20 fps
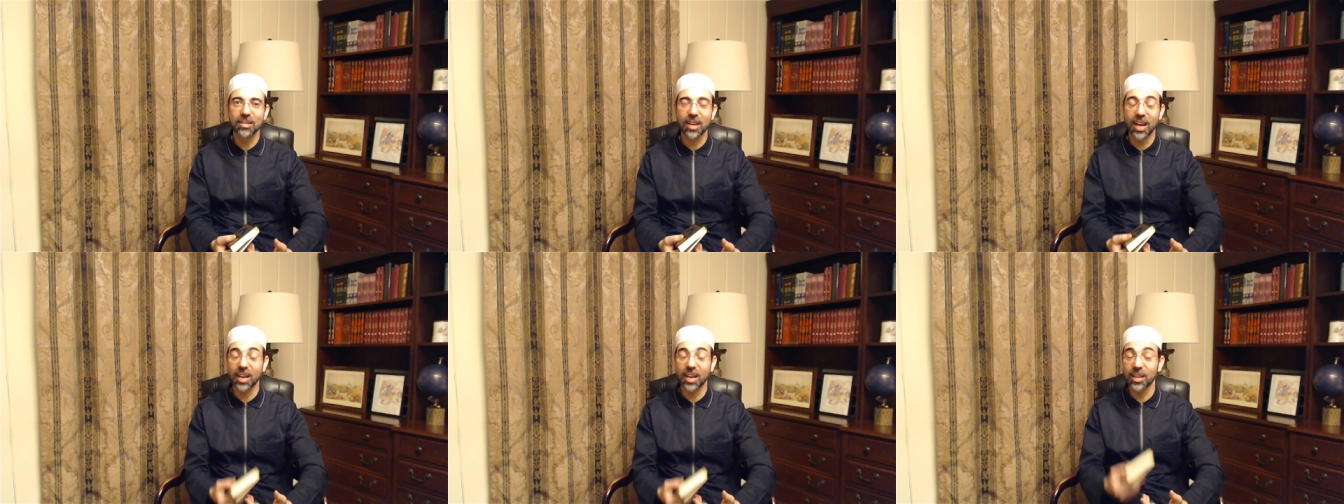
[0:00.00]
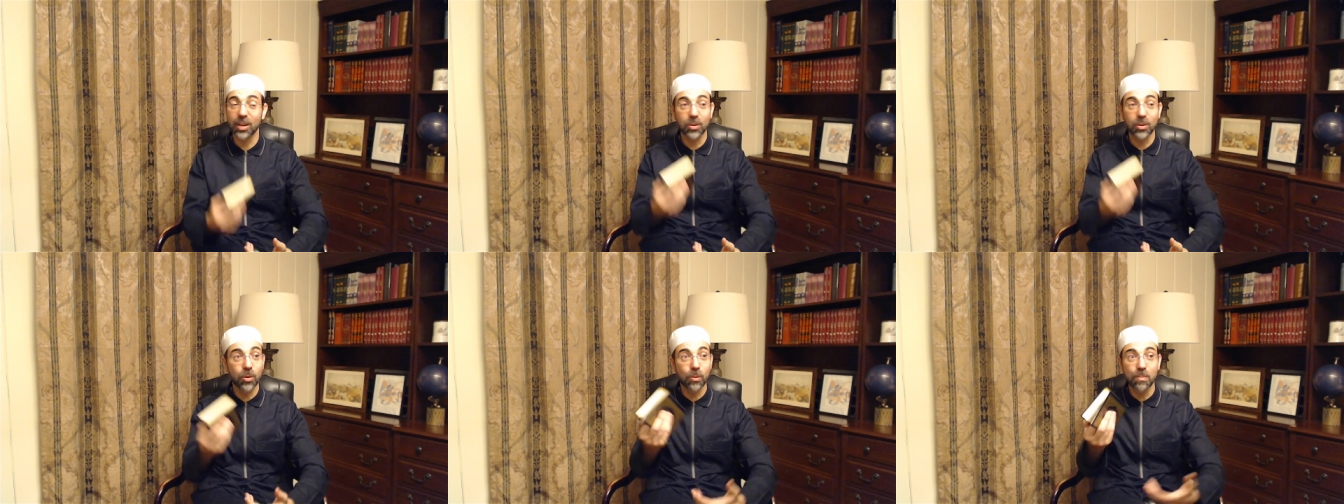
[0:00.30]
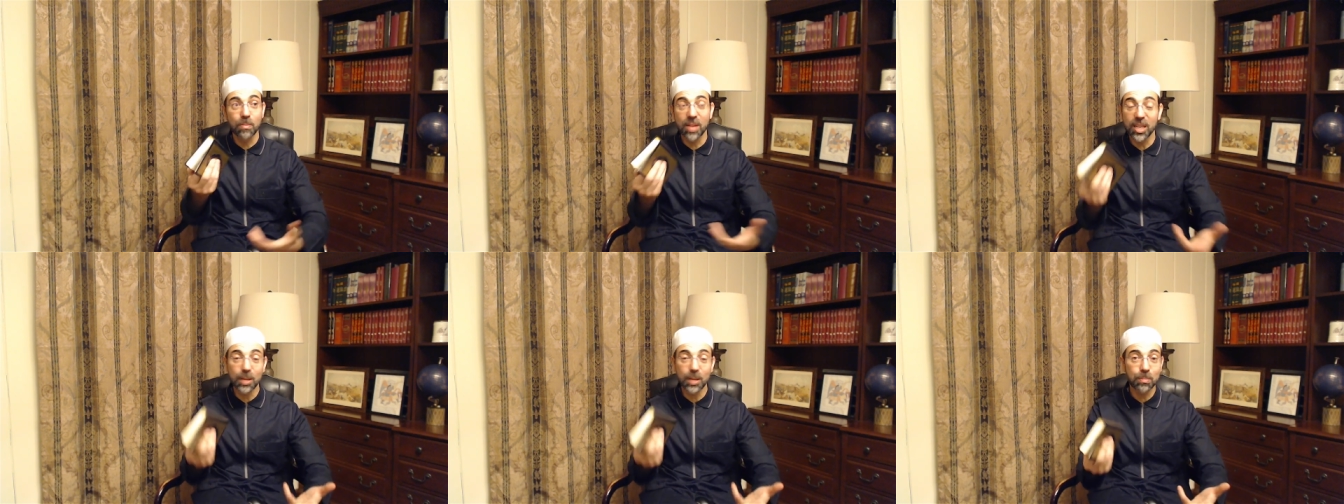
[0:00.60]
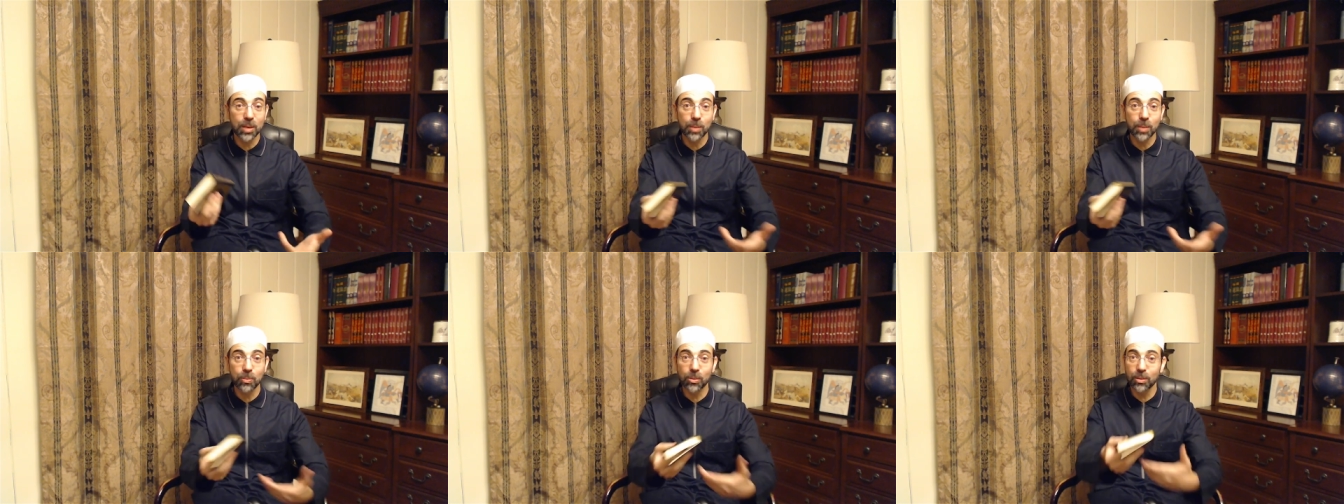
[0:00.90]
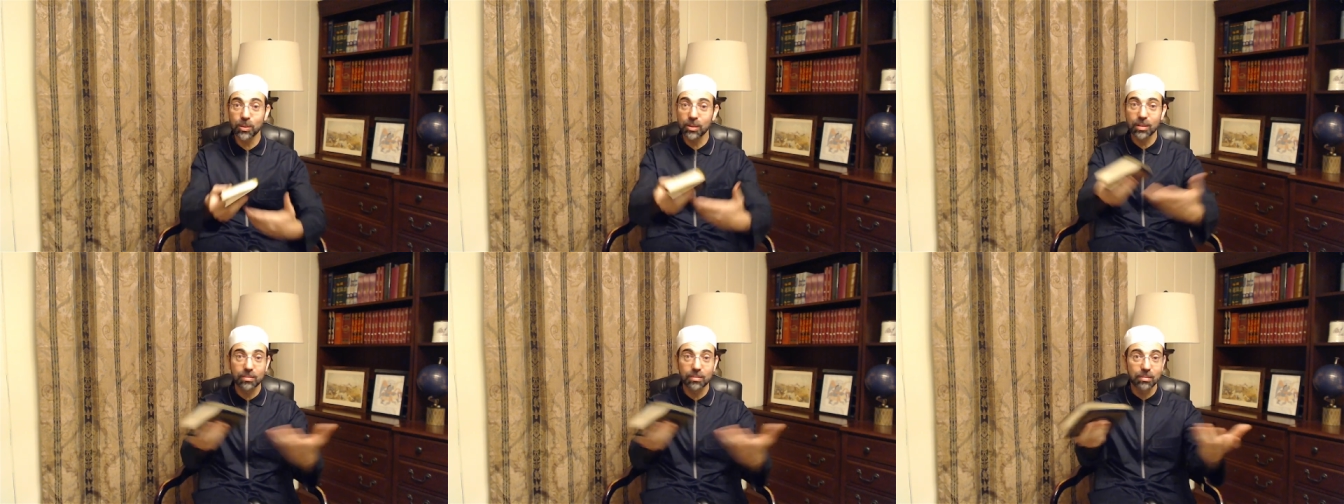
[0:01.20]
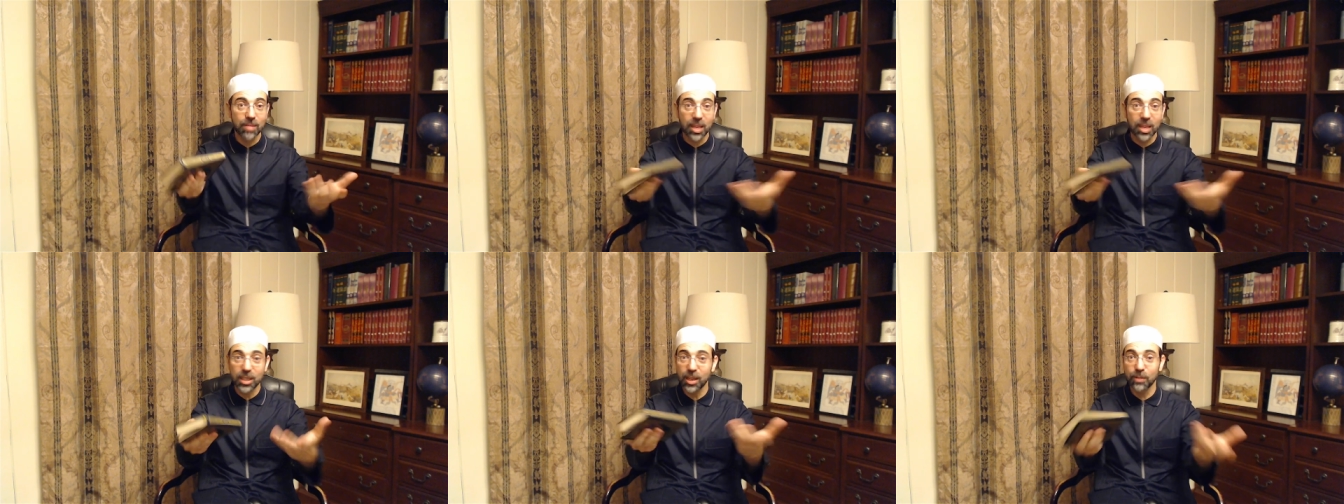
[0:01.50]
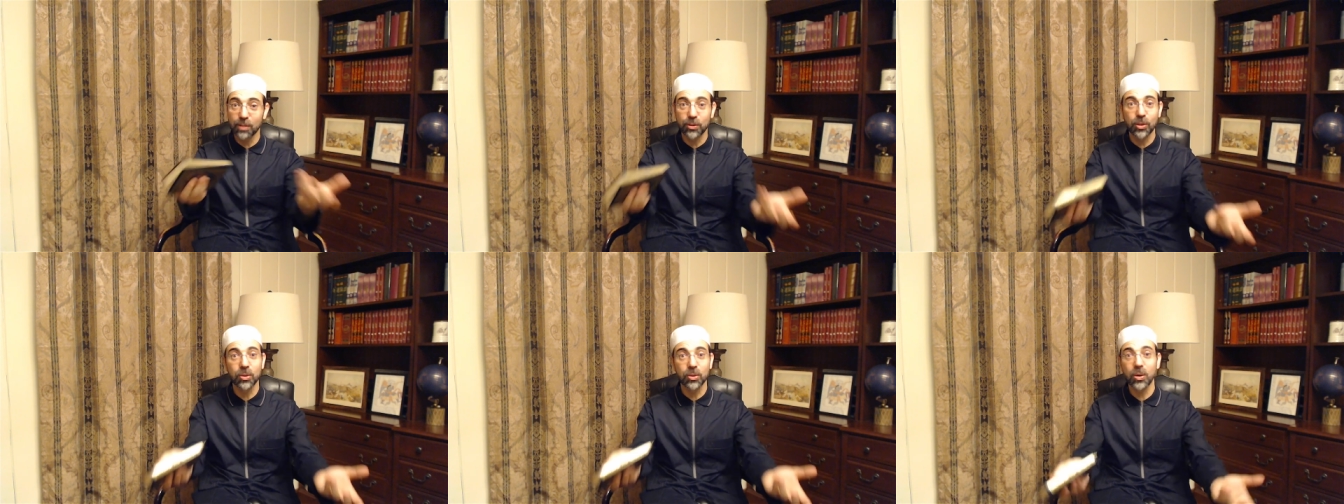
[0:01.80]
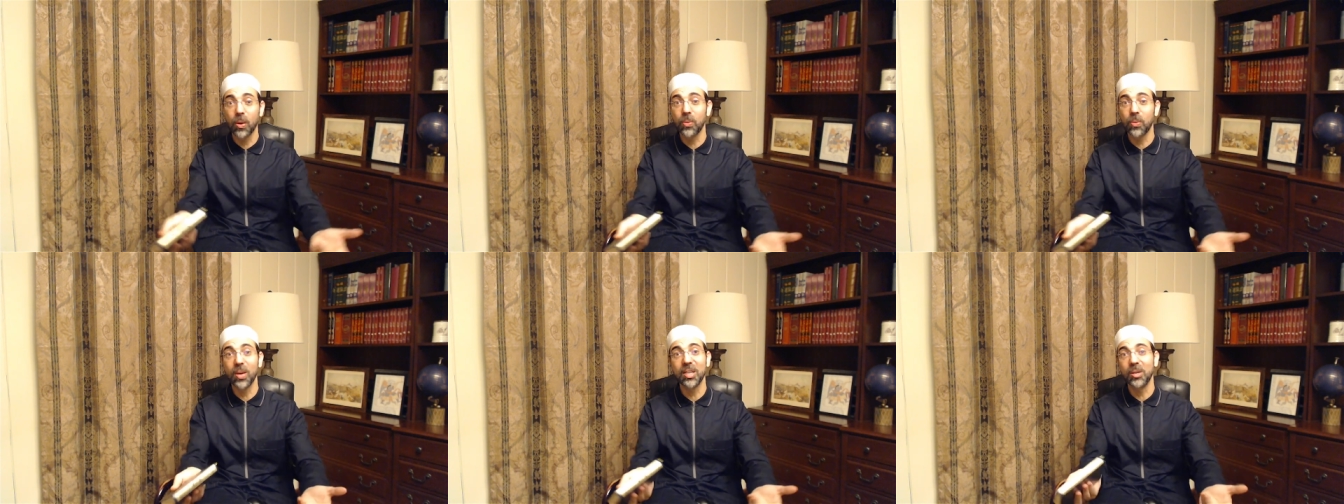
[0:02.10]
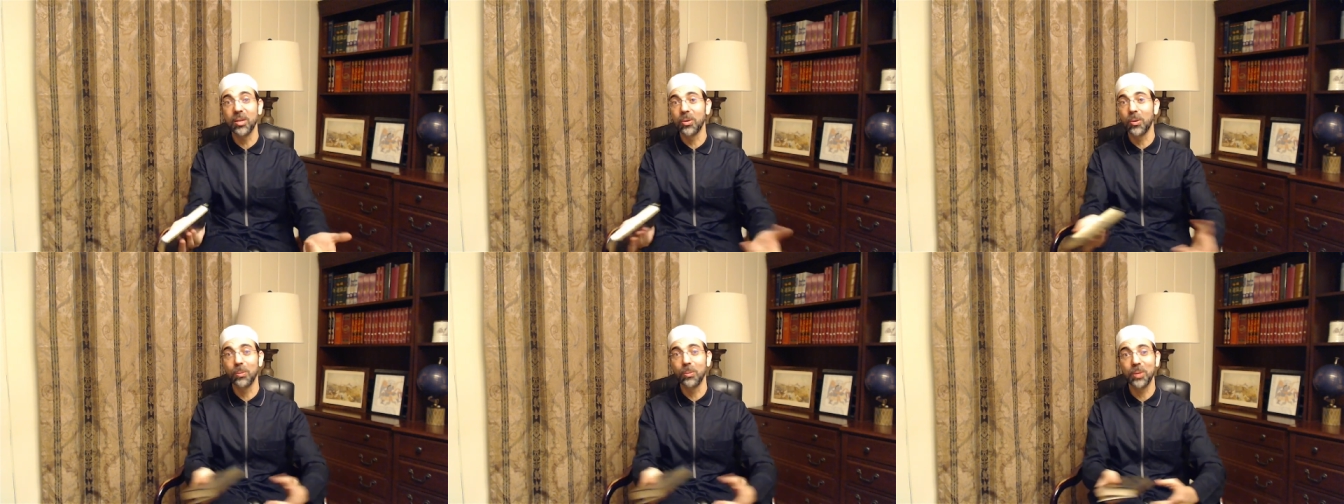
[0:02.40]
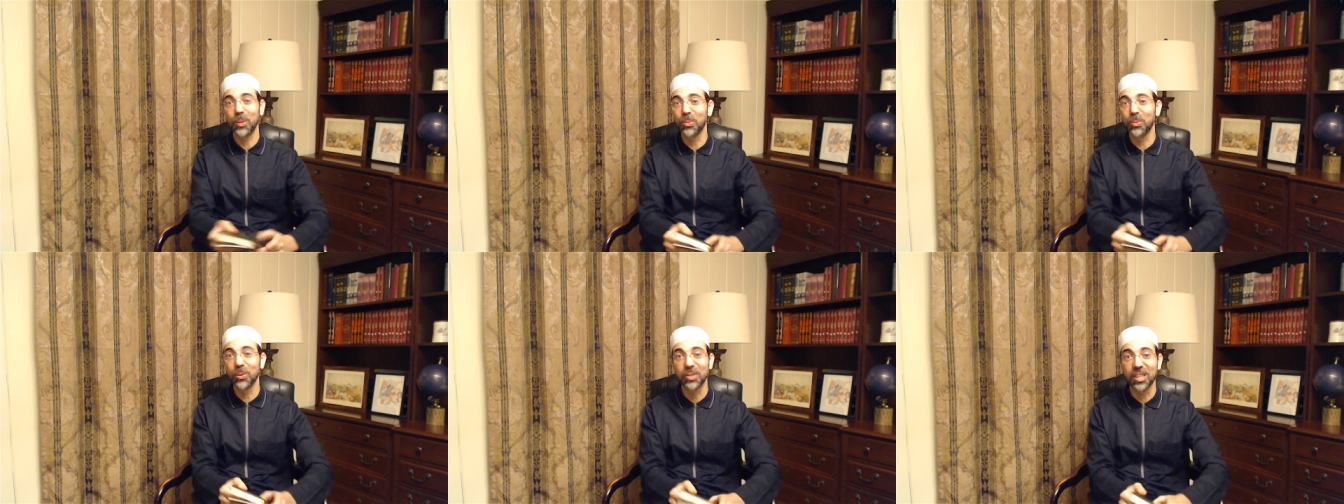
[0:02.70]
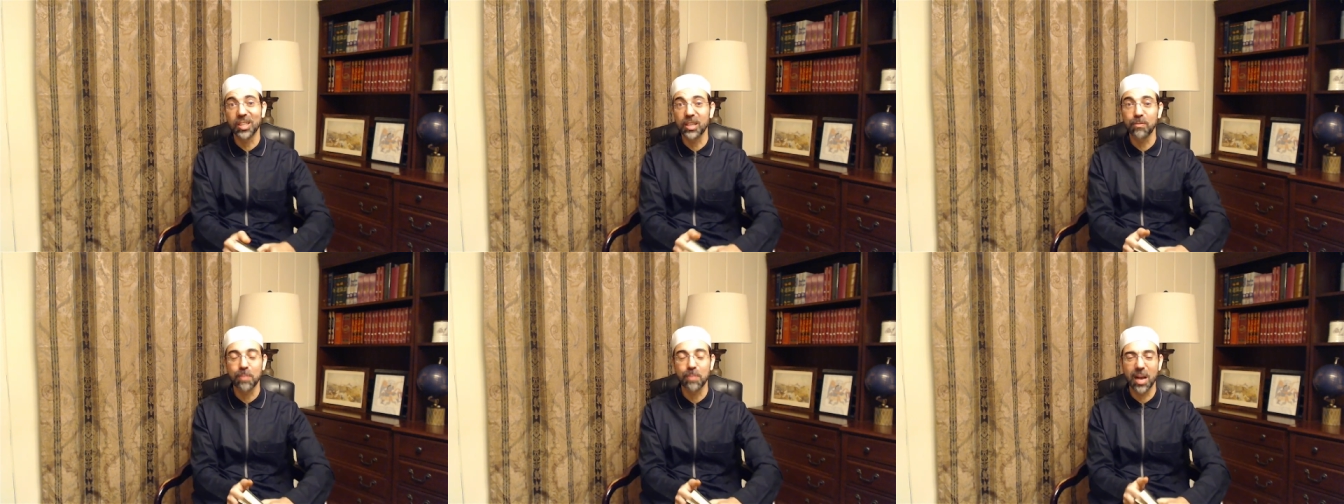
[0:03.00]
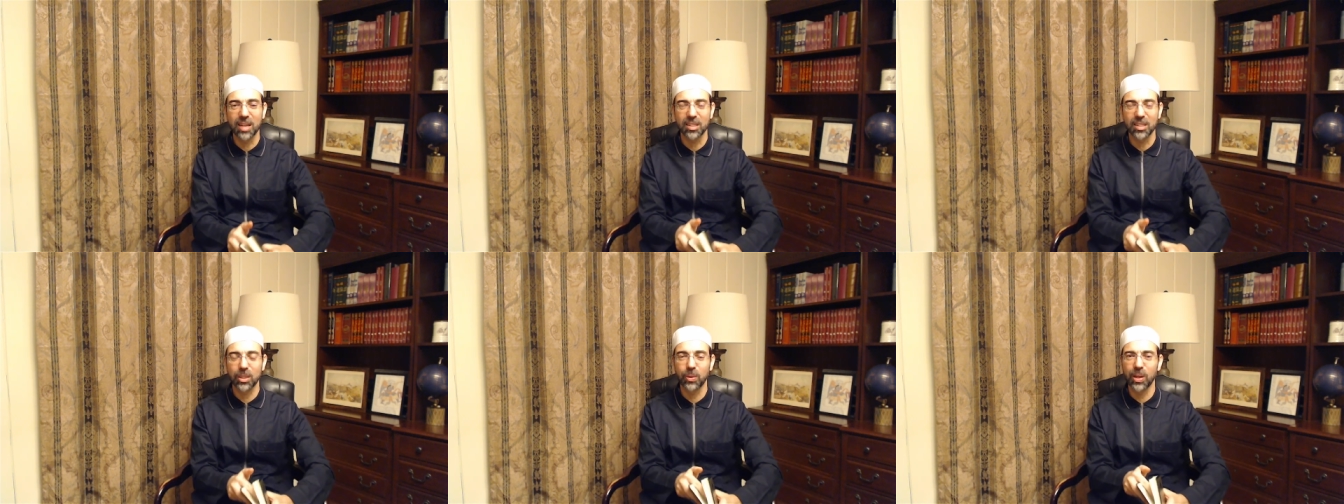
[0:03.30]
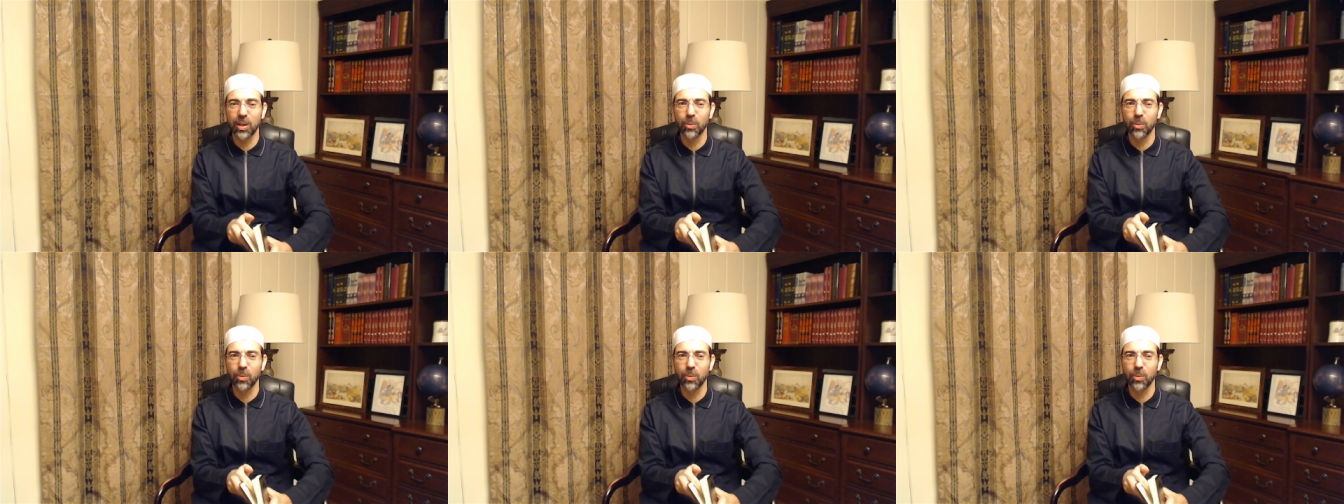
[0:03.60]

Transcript: And I know many people, many of you already know people that have passed away.